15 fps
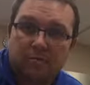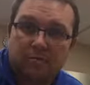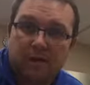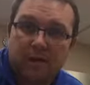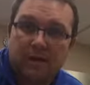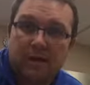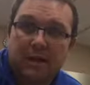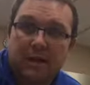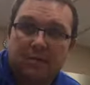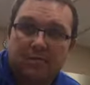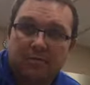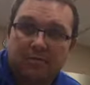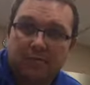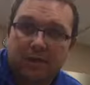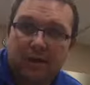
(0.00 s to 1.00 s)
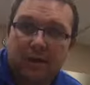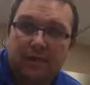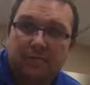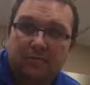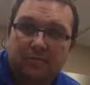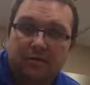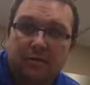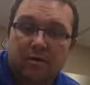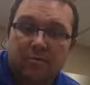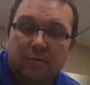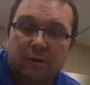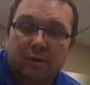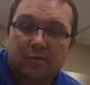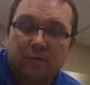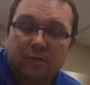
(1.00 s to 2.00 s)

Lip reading: but again, fairly firmly.